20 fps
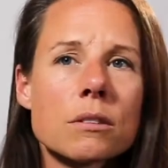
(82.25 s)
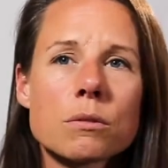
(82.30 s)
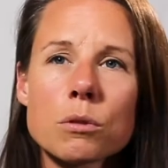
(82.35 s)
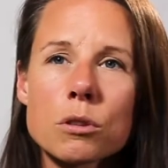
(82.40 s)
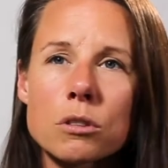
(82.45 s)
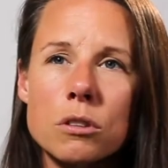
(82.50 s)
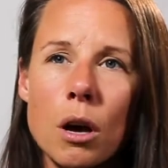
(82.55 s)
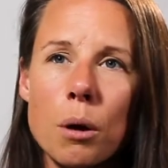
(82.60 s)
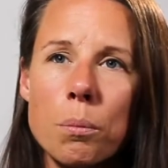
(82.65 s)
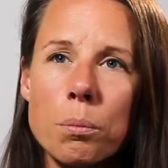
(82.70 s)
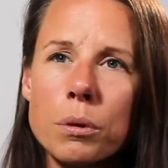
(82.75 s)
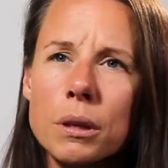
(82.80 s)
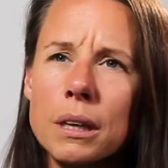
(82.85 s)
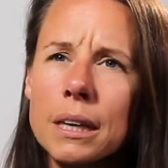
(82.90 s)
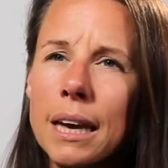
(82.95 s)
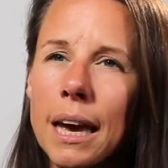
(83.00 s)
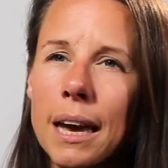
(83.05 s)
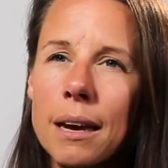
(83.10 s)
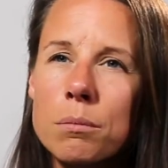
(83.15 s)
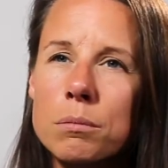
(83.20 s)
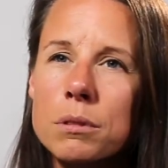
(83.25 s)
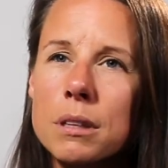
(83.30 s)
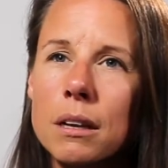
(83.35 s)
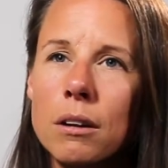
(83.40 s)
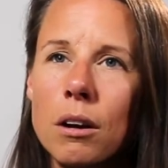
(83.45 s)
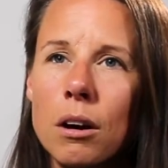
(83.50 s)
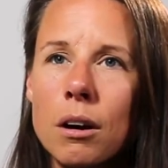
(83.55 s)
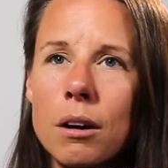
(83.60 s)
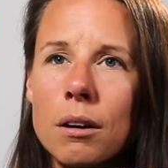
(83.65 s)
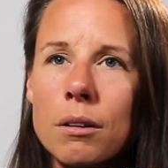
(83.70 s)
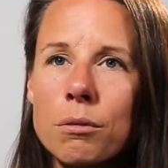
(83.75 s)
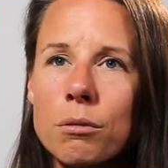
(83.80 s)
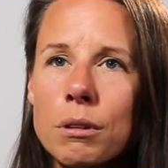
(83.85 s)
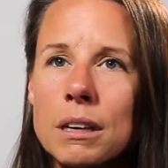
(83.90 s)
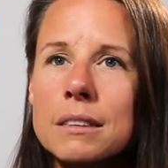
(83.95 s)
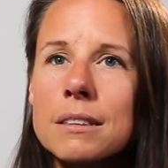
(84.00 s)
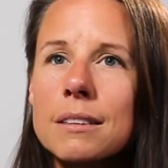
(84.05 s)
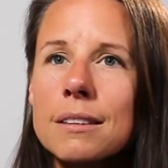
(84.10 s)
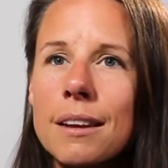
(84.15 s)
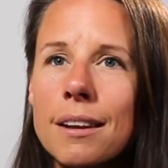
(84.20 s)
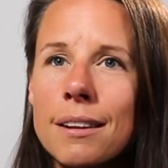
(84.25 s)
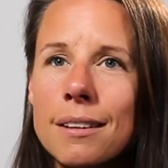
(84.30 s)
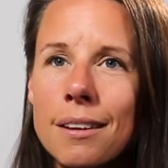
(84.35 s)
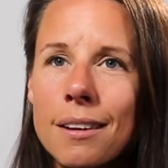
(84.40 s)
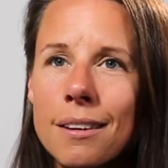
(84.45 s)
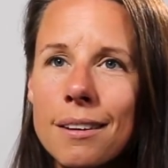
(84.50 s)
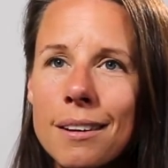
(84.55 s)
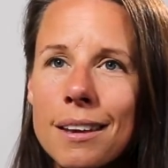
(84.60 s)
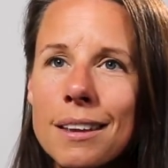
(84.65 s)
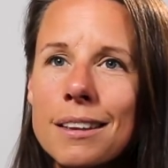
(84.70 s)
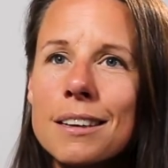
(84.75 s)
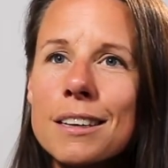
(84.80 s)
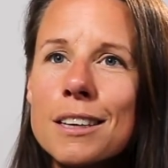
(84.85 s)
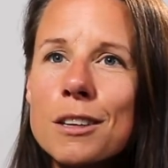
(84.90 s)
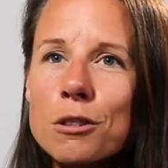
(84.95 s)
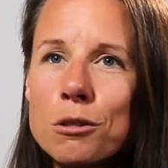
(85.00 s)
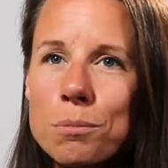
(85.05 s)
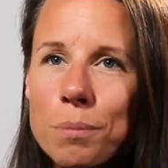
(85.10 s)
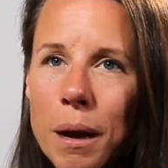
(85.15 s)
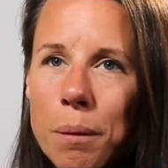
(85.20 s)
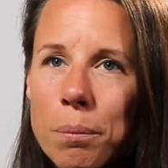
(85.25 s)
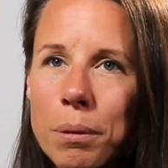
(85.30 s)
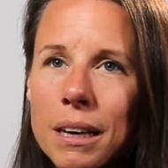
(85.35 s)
for example, the games that are written in the newspaper,